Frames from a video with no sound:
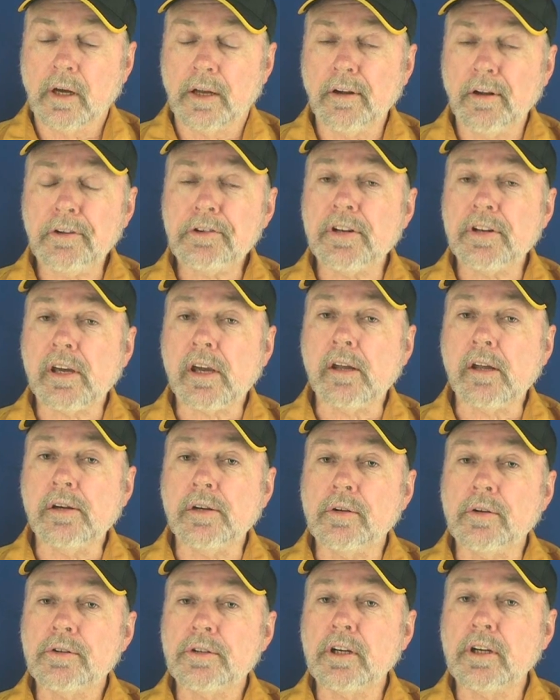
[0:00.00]
Gnostic
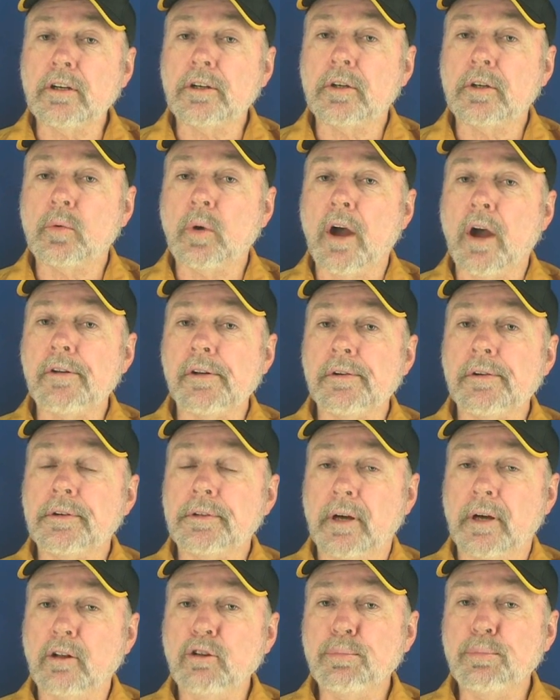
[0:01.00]
in New Zealand wrote and
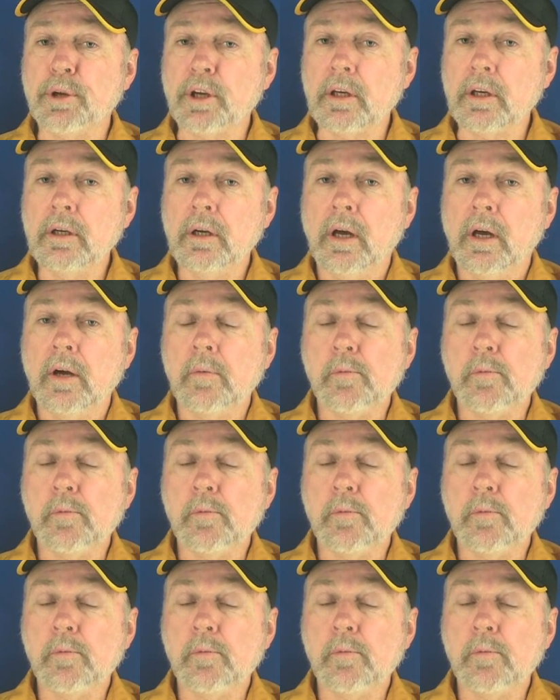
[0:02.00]
told me,